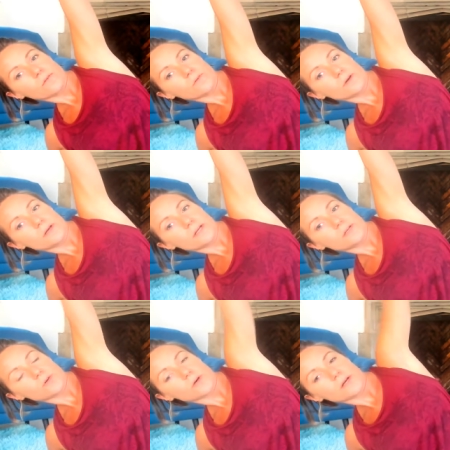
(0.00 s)
Really
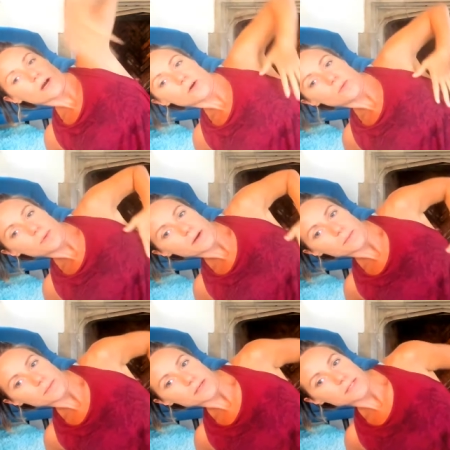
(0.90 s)
trying to open
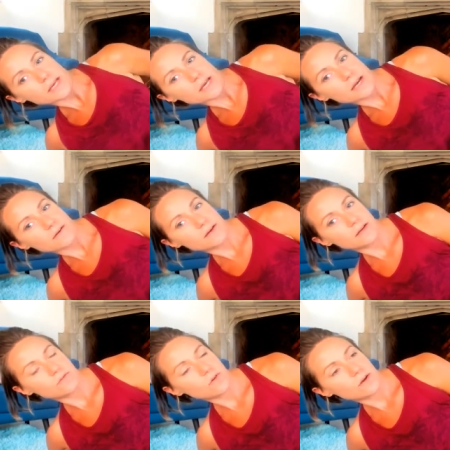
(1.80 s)
up this area
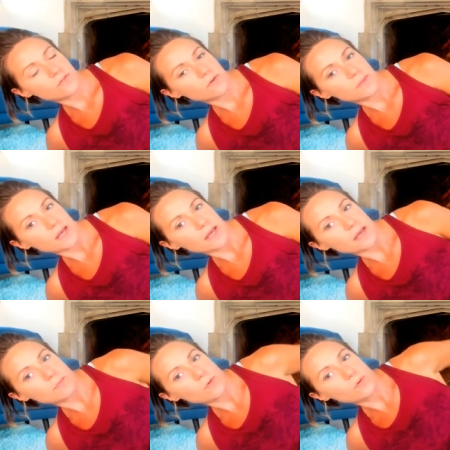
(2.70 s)
right from the
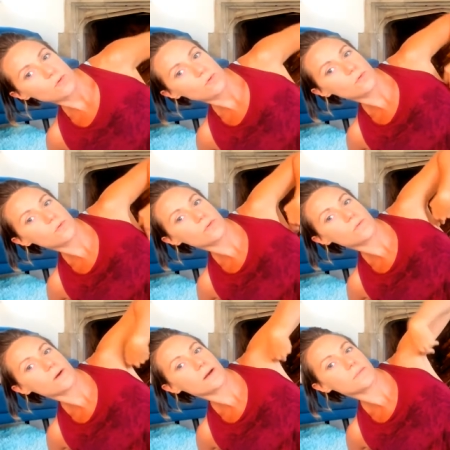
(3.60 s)
hip all the
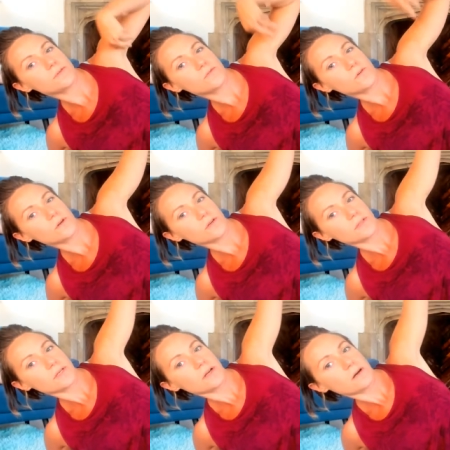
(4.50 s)
way up so you've got a
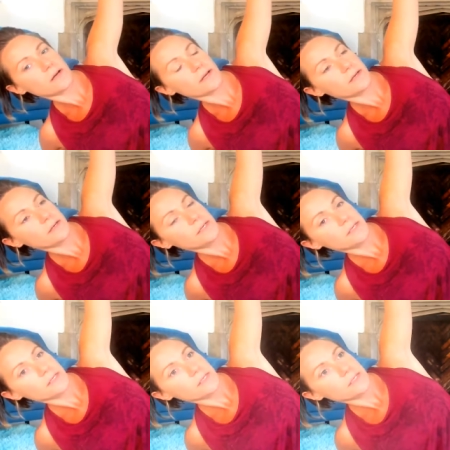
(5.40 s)
nice line.
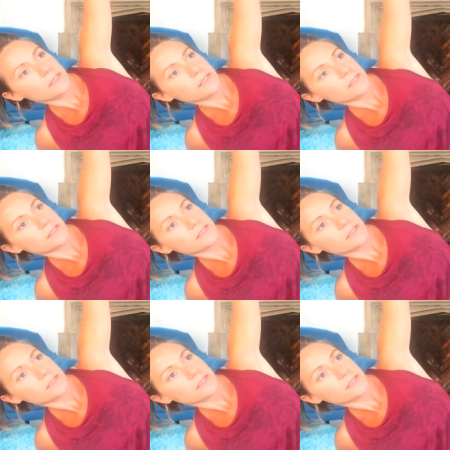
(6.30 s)
This is